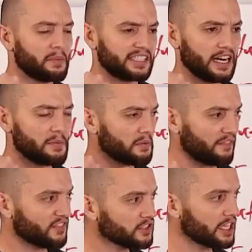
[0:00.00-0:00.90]
But then I remember
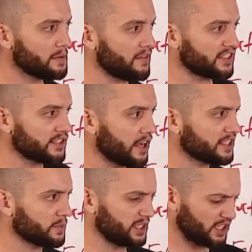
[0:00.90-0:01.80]
the first time I ever saw
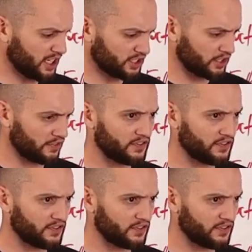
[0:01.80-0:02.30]
someone touch their